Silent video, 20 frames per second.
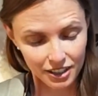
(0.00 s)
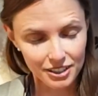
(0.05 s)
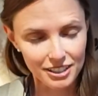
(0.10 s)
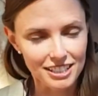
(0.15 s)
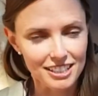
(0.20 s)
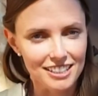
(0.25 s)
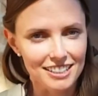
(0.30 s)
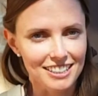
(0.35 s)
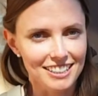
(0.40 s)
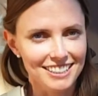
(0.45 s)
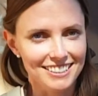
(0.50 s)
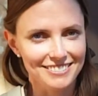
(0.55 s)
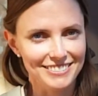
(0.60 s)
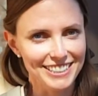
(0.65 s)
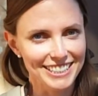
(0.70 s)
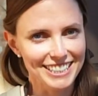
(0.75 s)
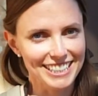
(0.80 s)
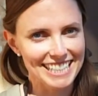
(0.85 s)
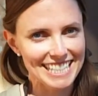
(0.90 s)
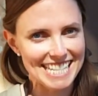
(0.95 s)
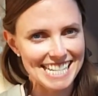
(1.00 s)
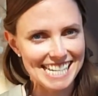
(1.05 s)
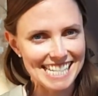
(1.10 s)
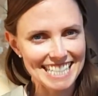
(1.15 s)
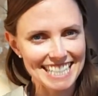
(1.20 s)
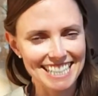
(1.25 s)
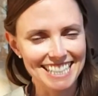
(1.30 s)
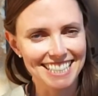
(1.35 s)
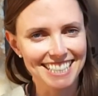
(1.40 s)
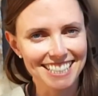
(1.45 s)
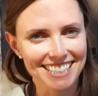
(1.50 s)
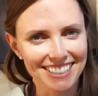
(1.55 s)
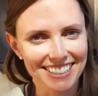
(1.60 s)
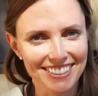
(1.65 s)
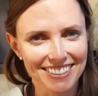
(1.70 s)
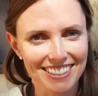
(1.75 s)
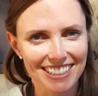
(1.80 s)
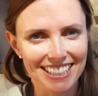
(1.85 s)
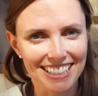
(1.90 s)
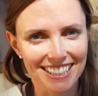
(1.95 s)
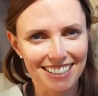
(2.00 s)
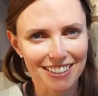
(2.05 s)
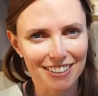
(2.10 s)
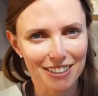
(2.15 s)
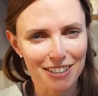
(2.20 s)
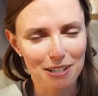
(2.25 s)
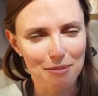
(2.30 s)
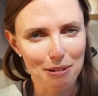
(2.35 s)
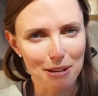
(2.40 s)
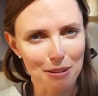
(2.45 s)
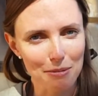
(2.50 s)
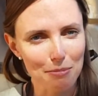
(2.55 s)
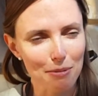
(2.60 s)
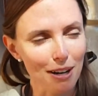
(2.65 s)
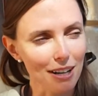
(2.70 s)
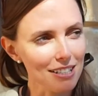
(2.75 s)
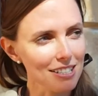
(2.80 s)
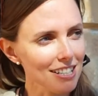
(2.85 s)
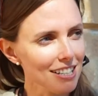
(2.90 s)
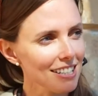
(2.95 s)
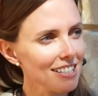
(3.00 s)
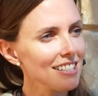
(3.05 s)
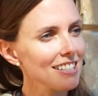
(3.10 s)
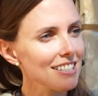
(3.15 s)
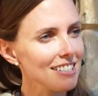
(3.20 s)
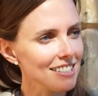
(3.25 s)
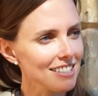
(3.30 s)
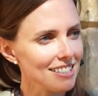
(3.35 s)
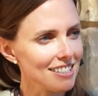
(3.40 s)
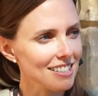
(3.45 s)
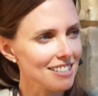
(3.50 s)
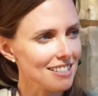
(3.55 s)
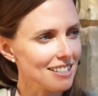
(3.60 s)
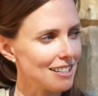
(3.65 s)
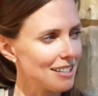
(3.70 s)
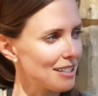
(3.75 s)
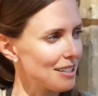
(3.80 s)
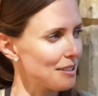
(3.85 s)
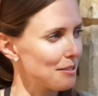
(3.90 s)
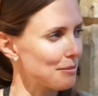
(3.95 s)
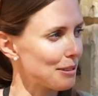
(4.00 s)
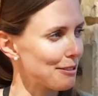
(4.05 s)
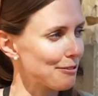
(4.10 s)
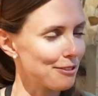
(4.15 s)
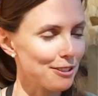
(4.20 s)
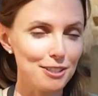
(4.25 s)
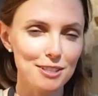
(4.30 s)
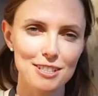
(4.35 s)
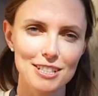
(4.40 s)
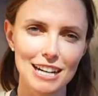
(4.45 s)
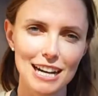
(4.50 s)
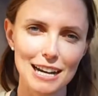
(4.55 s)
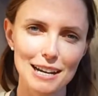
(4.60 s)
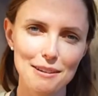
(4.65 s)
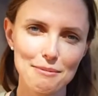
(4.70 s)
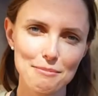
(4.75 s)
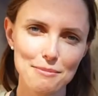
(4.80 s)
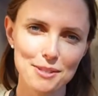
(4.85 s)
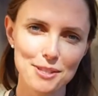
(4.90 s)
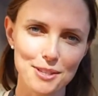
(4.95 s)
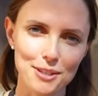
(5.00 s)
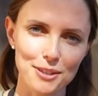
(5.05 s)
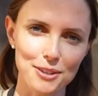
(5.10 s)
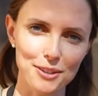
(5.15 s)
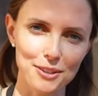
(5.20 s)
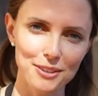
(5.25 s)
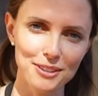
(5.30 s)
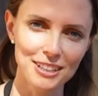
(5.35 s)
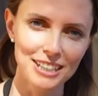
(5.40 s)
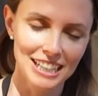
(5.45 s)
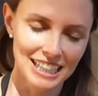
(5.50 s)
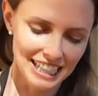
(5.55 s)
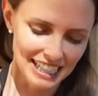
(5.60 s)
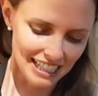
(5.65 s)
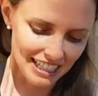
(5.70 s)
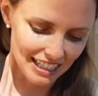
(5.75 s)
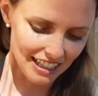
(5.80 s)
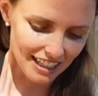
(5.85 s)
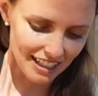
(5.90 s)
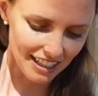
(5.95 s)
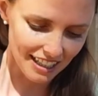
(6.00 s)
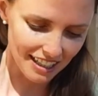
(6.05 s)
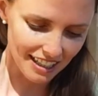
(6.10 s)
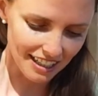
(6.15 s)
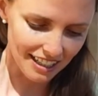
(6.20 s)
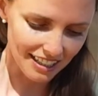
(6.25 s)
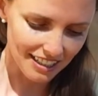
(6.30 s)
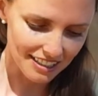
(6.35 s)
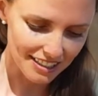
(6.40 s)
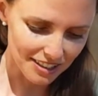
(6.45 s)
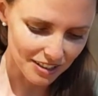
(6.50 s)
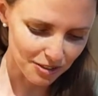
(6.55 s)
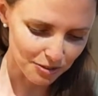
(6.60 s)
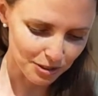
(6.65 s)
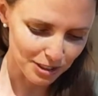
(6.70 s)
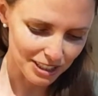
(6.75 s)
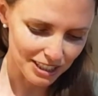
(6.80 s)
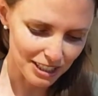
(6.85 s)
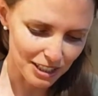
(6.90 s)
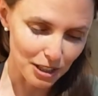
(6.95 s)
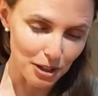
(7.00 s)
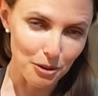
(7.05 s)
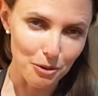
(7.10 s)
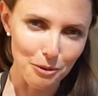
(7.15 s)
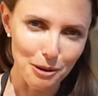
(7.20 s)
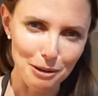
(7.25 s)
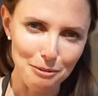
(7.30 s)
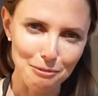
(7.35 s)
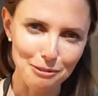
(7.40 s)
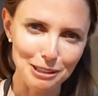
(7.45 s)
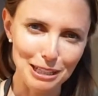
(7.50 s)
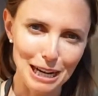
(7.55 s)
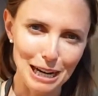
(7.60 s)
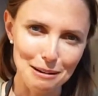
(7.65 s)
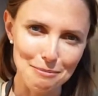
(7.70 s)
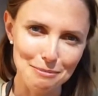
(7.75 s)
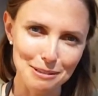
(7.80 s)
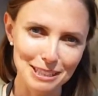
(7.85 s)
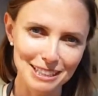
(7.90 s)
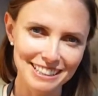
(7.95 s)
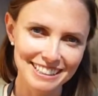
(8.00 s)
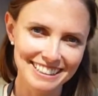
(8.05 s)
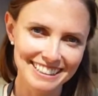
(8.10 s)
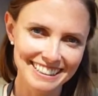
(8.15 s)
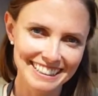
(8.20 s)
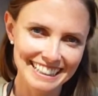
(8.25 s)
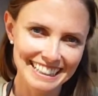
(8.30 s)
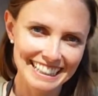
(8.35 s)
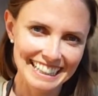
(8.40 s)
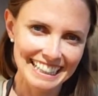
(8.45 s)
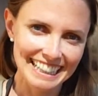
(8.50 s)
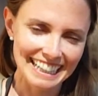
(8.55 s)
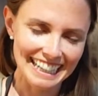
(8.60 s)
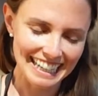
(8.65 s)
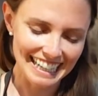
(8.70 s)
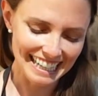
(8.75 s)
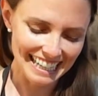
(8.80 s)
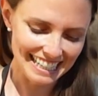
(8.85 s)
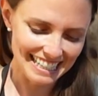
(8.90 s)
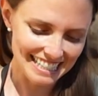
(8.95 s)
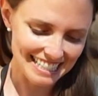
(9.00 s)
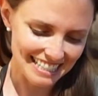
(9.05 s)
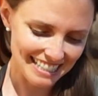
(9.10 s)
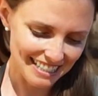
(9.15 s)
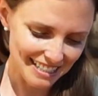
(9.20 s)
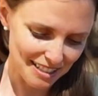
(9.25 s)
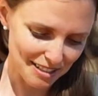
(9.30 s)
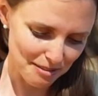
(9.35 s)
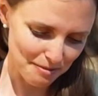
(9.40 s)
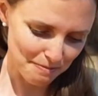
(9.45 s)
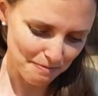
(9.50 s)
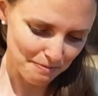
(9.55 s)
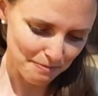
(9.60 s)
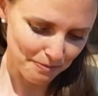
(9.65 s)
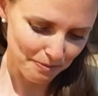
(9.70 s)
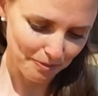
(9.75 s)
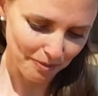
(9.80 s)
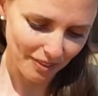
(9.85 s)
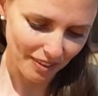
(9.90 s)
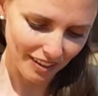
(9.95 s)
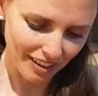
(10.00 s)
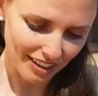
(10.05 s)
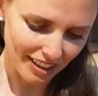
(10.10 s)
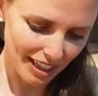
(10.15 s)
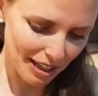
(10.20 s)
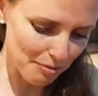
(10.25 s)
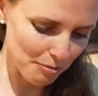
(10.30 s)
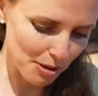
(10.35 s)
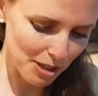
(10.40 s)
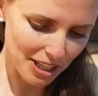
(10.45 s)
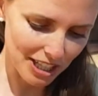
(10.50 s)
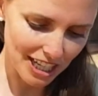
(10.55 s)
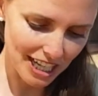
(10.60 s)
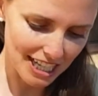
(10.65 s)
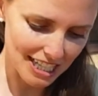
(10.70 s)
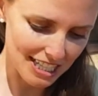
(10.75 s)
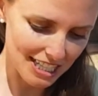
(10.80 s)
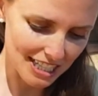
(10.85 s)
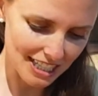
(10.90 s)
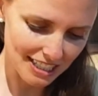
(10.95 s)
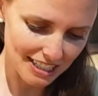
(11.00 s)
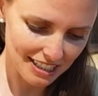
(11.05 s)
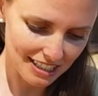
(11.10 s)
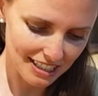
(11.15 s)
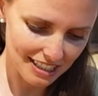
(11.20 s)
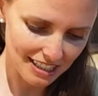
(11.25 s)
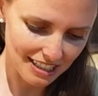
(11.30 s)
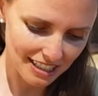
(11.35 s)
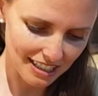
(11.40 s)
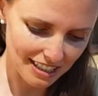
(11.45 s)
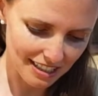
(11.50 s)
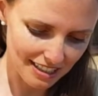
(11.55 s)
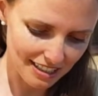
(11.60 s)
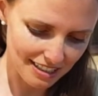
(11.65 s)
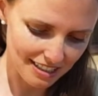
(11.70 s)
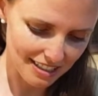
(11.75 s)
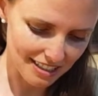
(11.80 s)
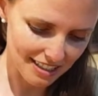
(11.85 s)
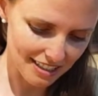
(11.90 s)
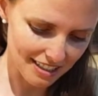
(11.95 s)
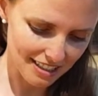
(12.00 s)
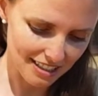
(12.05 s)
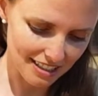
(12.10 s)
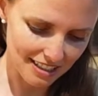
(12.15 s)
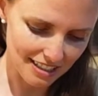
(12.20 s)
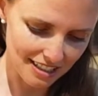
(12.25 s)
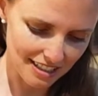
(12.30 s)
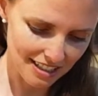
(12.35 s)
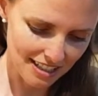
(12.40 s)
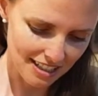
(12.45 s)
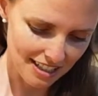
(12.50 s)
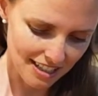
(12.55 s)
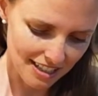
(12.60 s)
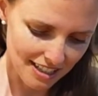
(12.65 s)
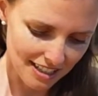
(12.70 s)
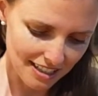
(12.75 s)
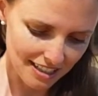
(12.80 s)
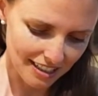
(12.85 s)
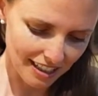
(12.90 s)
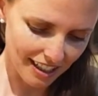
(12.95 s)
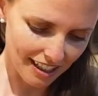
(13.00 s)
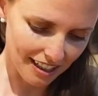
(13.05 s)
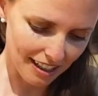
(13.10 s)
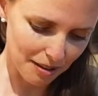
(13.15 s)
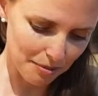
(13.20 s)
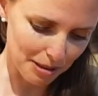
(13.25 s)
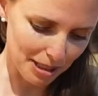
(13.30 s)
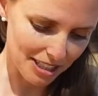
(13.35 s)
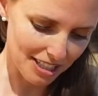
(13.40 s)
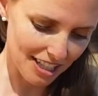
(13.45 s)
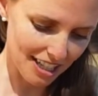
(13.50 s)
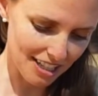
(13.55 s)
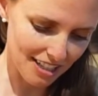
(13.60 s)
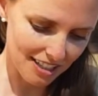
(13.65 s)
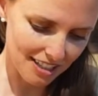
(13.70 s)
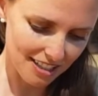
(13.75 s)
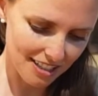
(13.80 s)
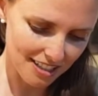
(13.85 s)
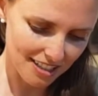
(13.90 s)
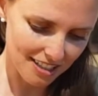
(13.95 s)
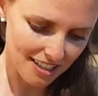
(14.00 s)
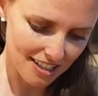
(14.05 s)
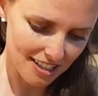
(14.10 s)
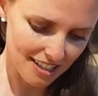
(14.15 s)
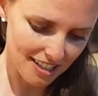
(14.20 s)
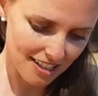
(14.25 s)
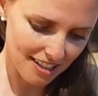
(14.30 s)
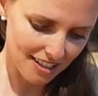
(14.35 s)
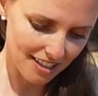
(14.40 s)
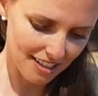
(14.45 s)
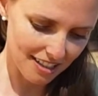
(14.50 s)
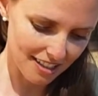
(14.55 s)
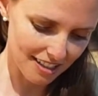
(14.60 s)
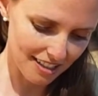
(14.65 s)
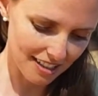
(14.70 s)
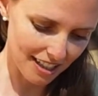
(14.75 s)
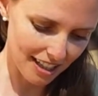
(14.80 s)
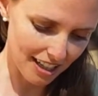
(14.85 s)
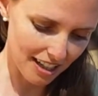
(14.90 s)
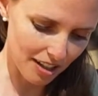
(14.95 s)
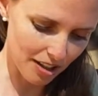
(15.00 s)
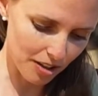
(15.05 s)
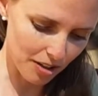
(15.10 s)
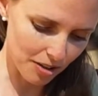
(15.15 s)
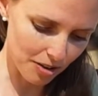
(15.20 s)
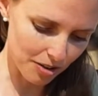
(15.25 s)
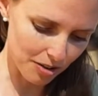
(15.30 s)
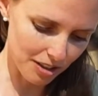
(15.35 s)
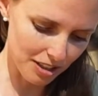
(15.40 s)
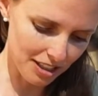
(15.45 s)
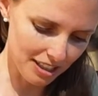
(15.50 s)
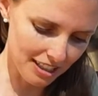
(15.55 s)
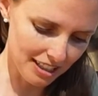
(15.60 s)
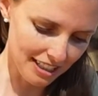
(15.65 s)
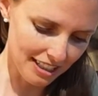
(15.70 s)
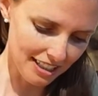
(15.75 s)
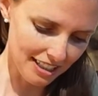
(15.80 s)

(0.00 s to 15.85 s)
Oh, very excited to learn about the process. It's my first time, so I don't really know what will happen, and came with an idea, and yeah, I'm excited to see how